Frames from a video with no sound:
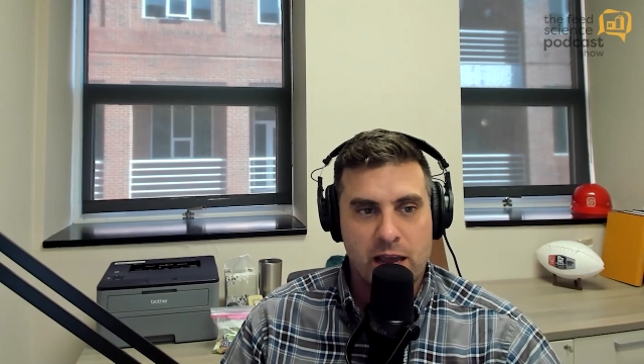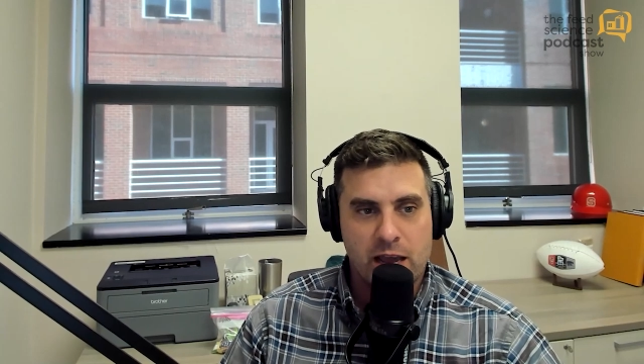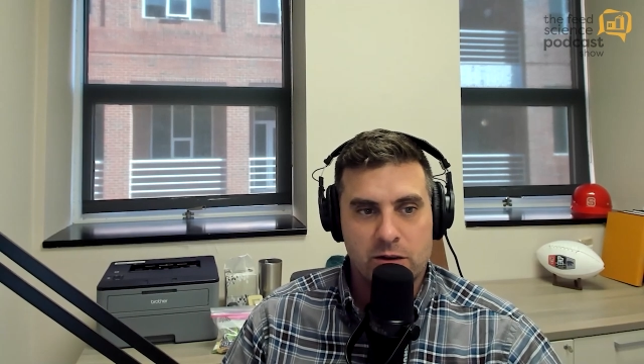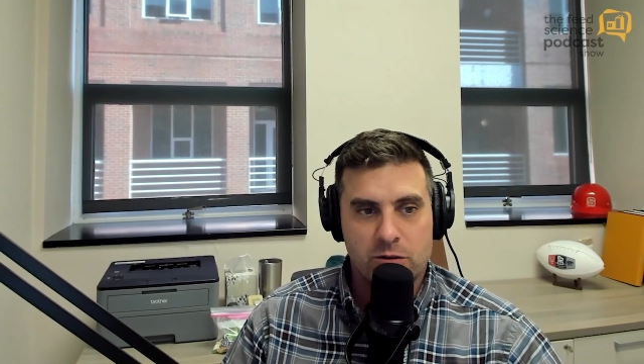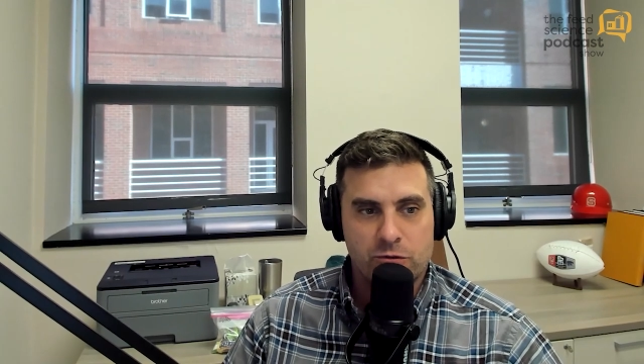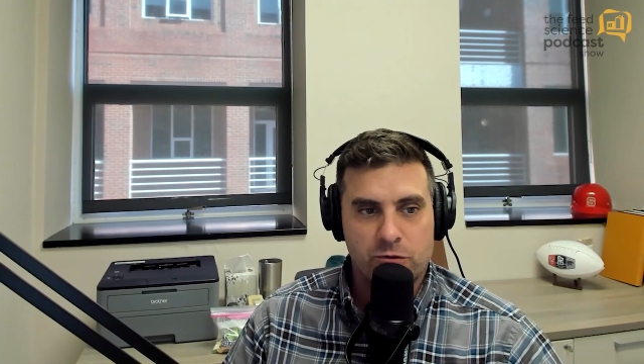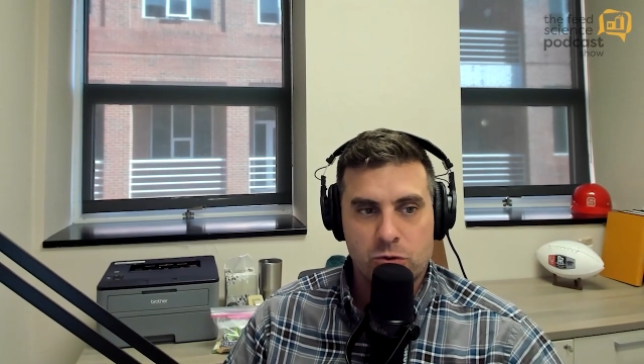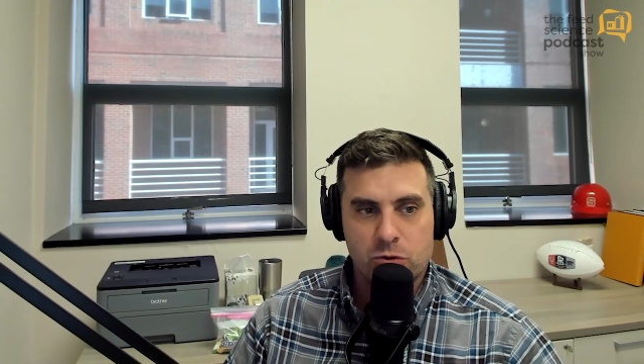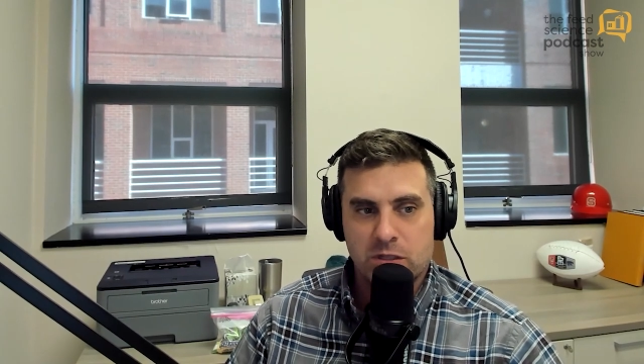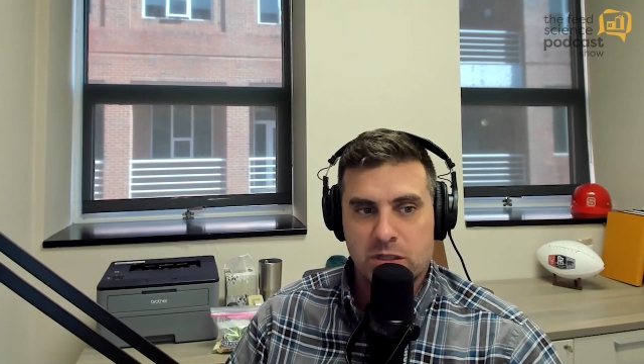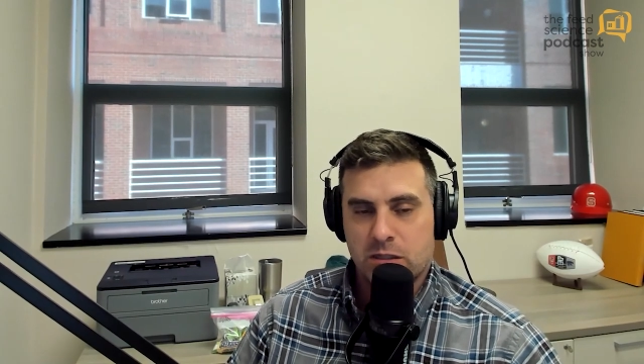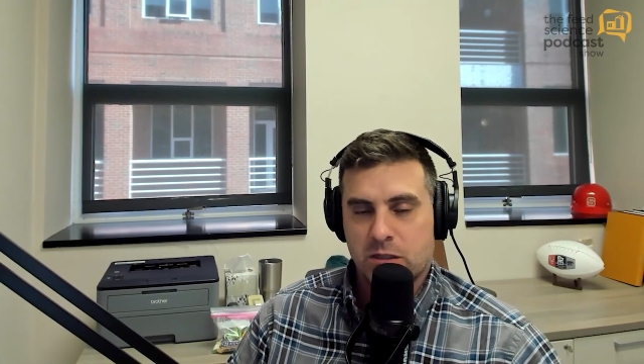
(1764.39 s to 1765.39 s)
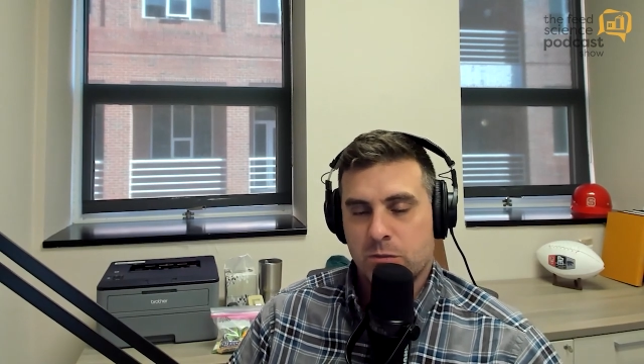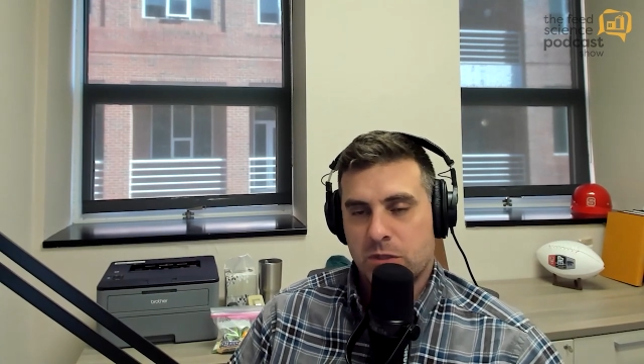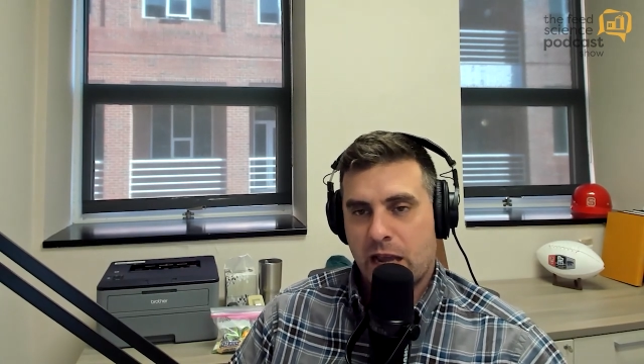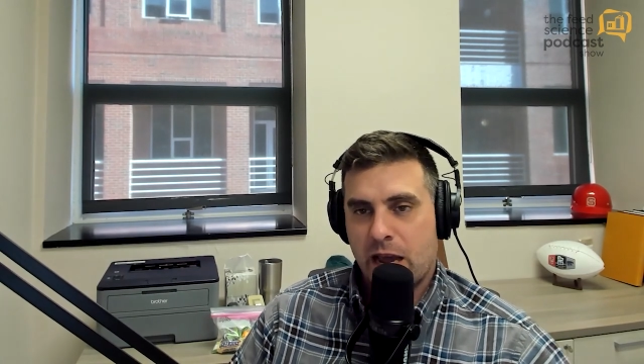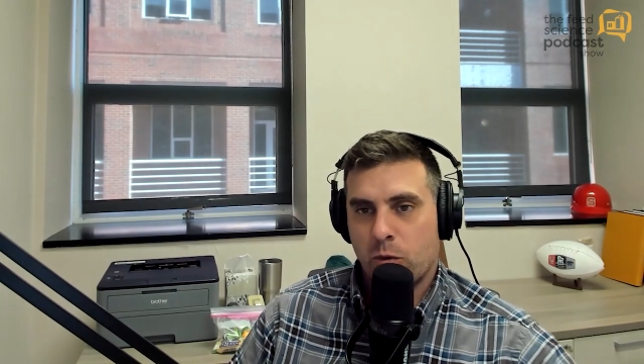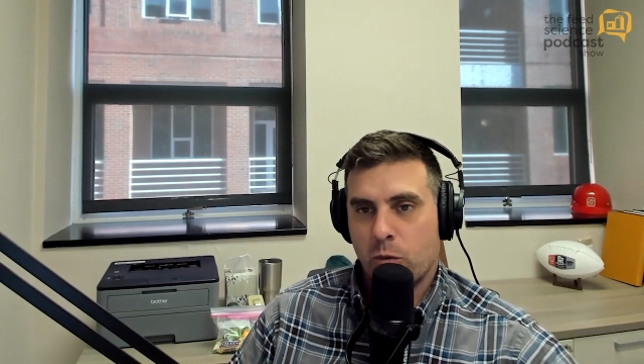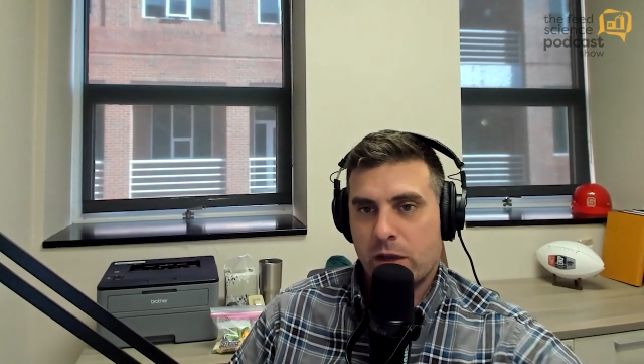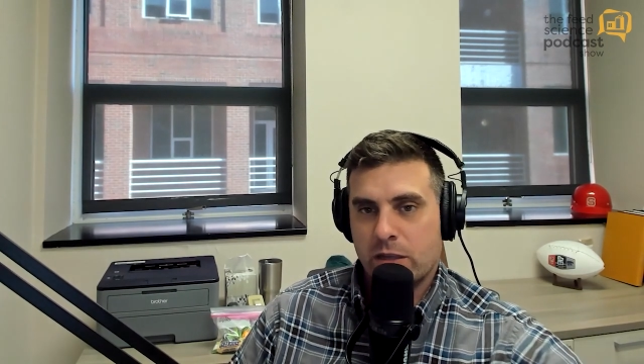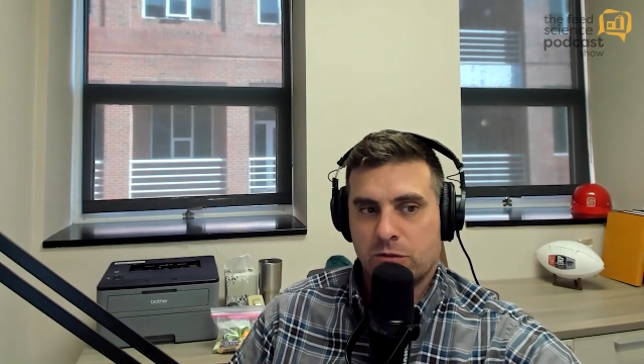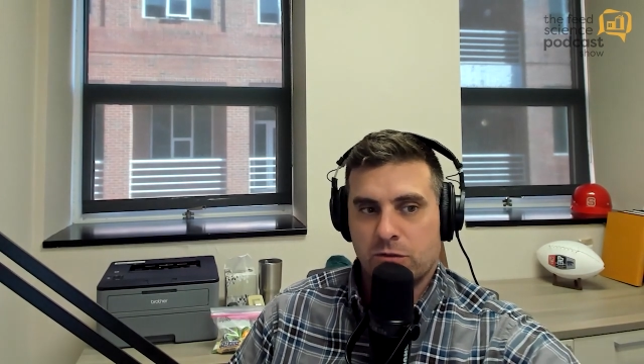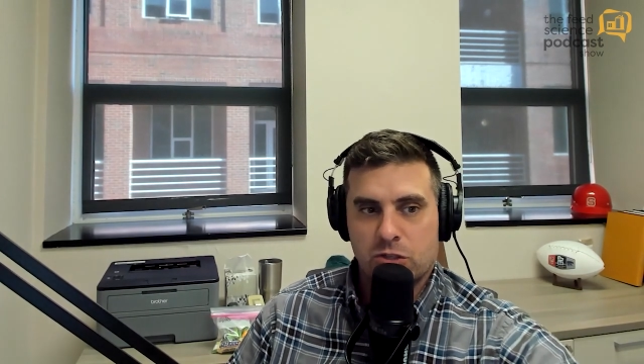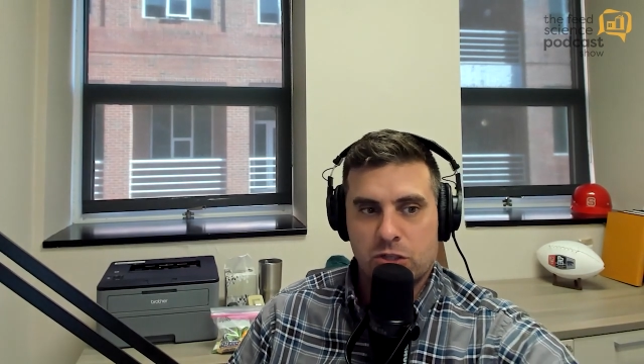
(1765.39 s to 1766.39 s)
and Food Systems at
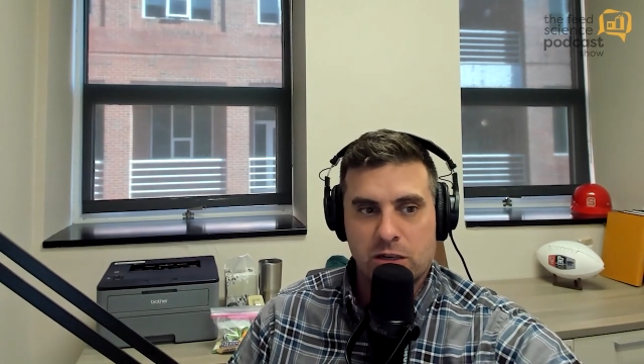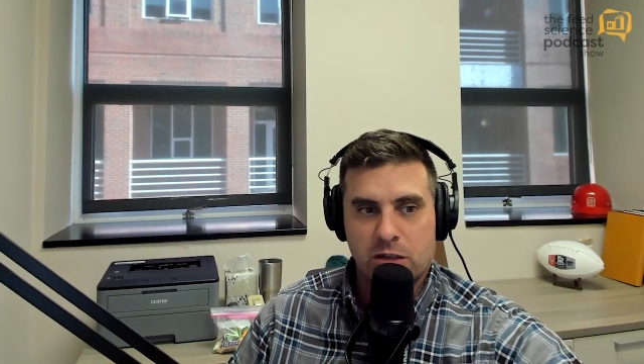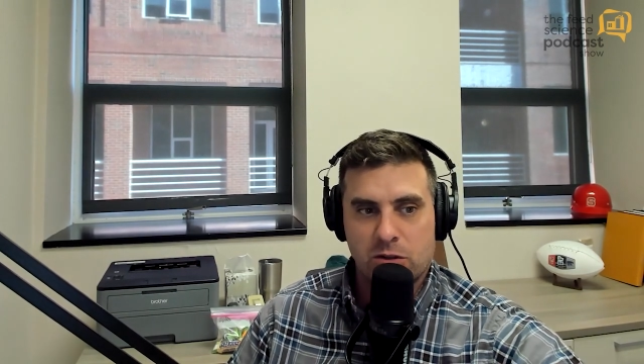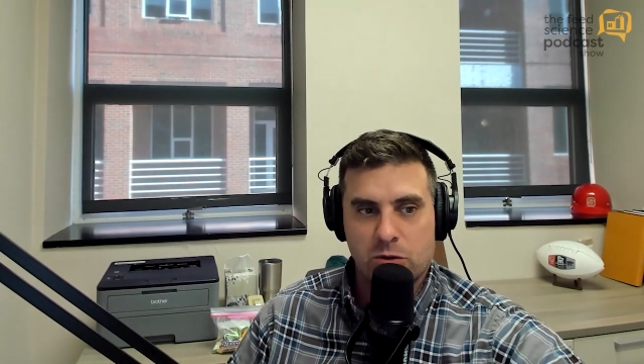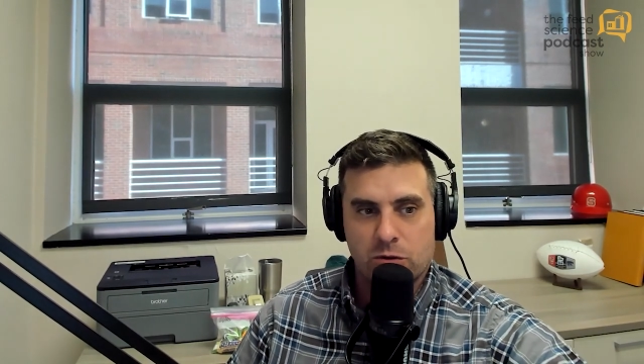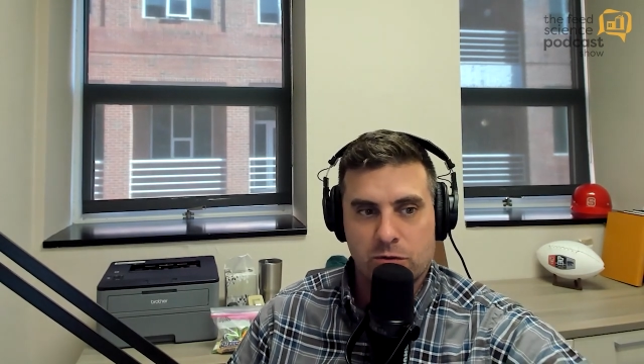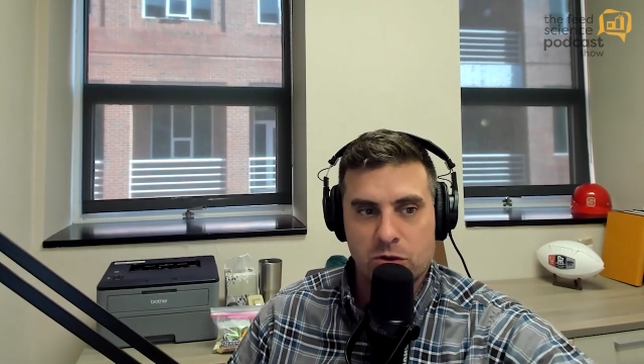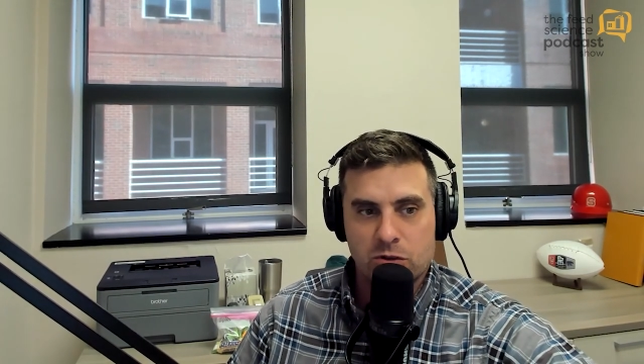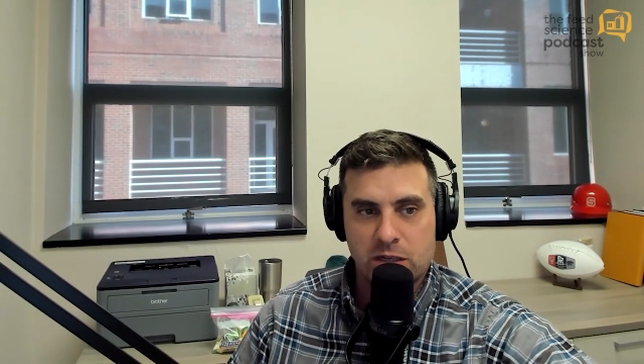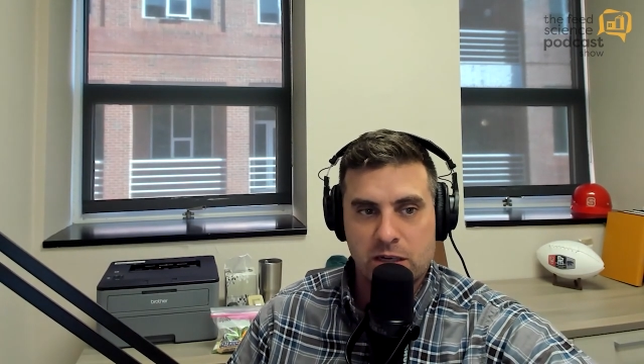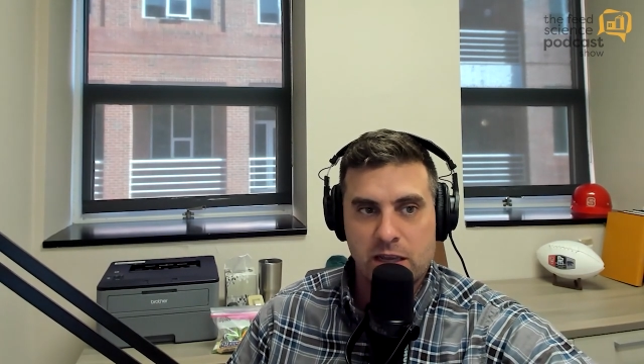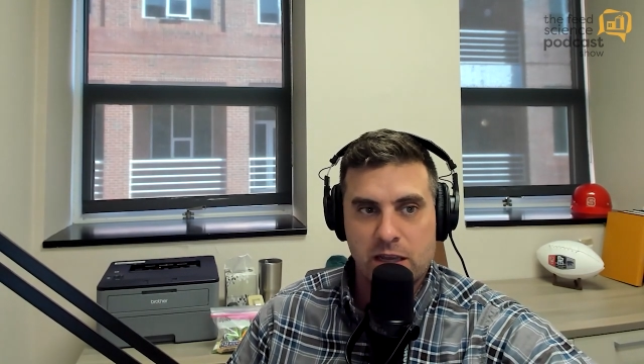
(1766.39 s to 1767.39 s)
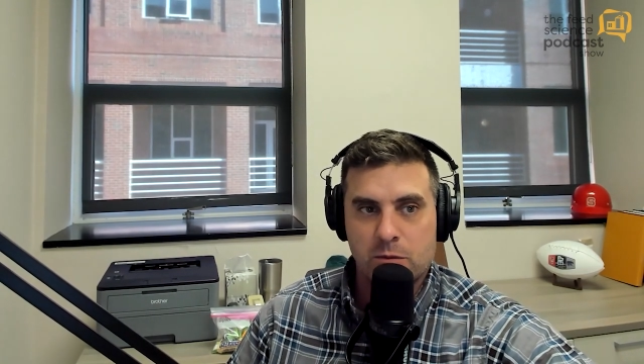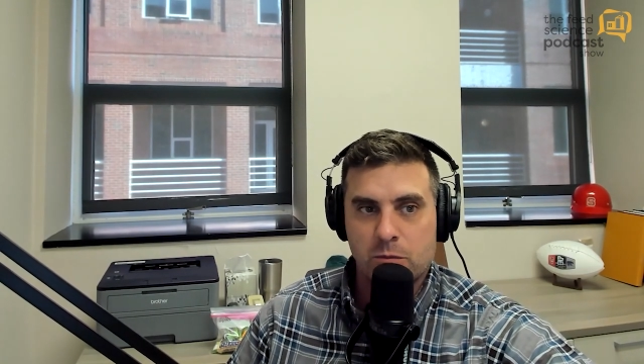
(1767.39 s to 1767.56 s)
West Virginia University in